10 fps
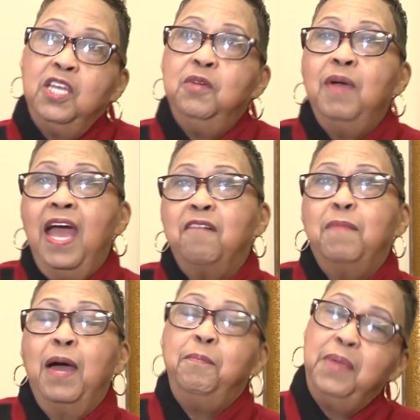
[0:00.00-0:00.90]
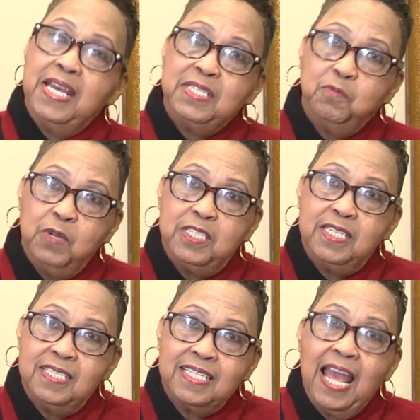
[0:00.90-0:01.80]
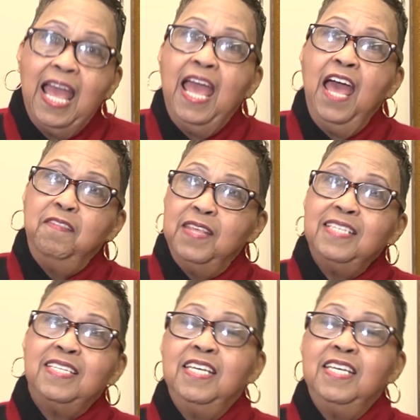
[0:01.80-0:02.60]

You have my best wishes, and this